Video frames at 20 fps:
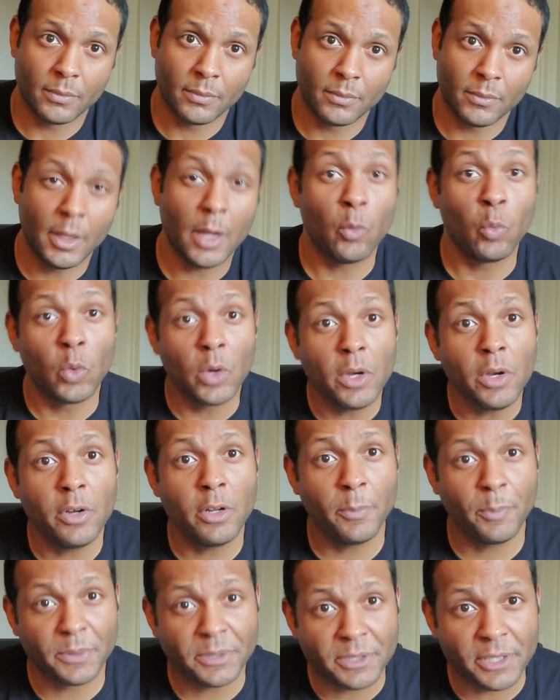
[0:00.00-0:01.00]
Now we're in a
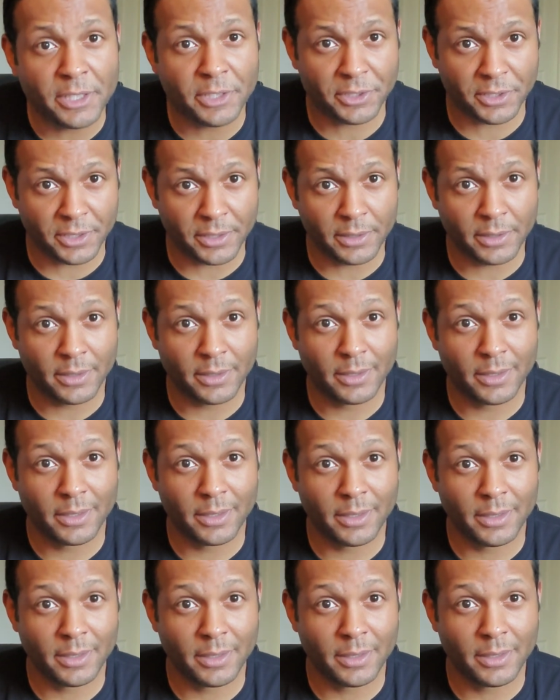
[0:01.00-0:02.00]
position,
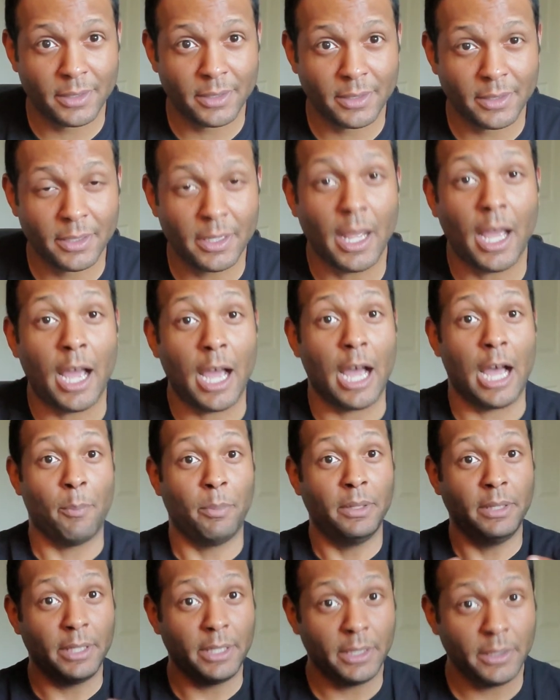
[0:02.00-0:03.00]
I
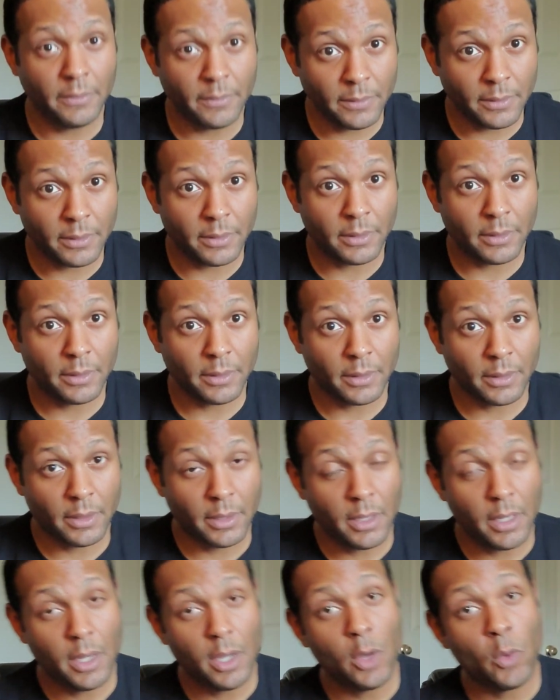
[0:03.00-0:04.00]
believe,
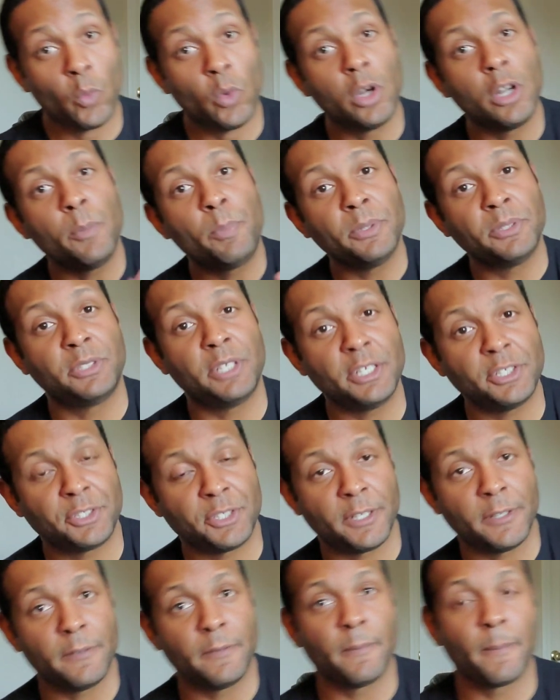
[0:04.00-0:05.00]
we're in a
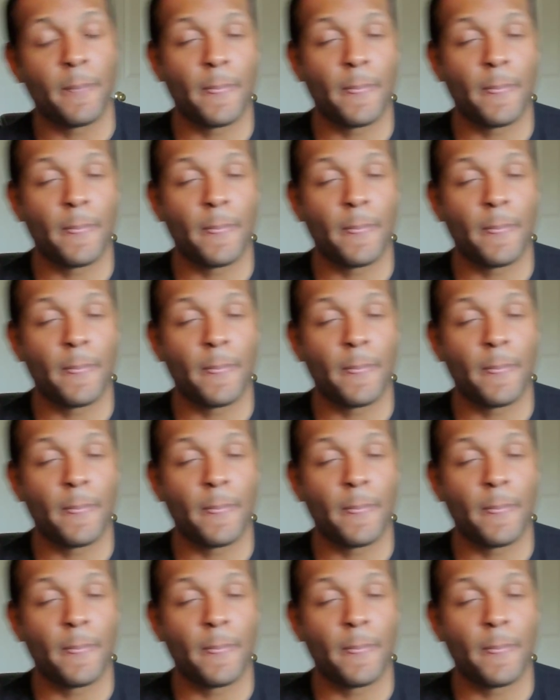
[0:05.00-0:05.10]
position